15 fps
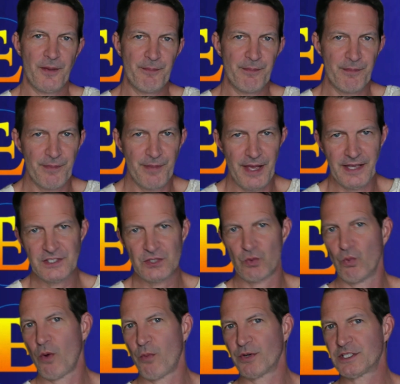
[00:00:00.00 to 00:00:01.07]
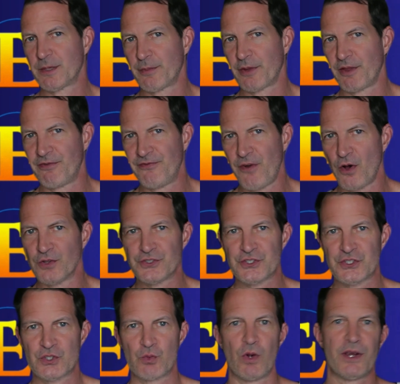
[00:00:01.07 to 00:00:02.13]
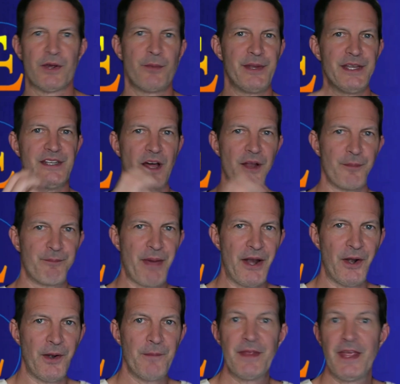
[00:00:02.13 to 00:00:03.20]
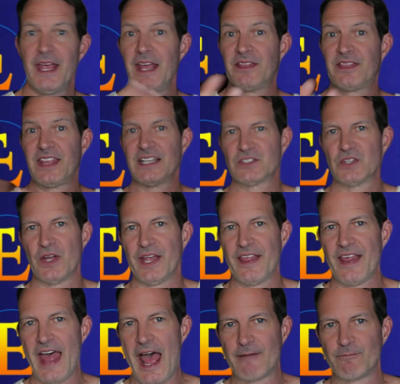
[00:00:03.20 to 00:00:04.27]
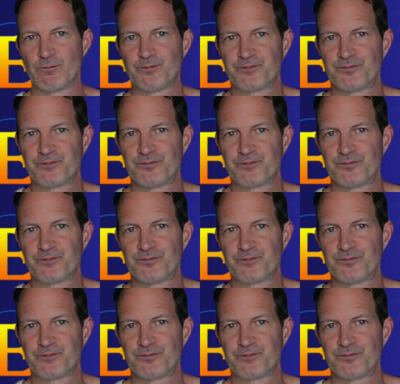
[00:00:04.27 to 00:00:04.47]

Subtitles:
best, what were some of the faults, what could be done better, and things like that.